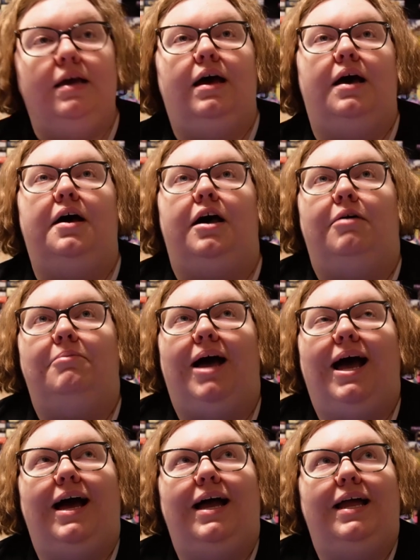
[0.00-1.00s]

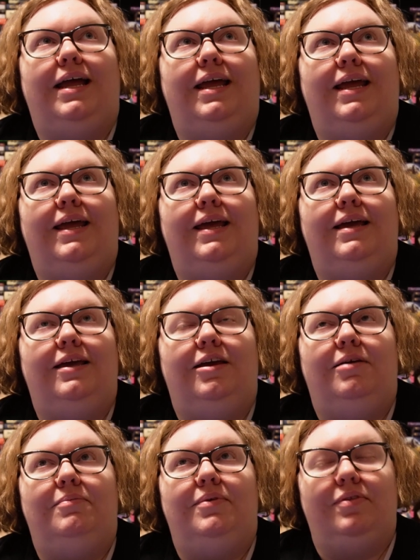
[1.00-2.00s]
I
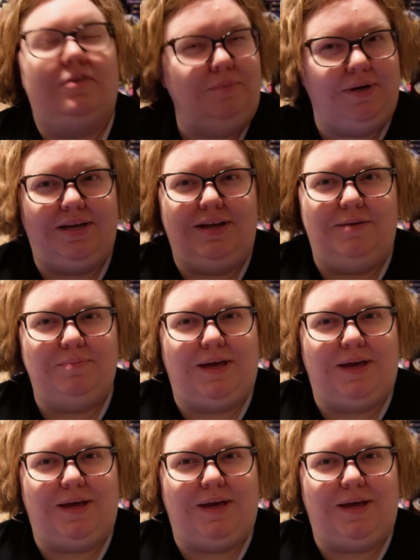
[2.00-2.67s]
am still working on it,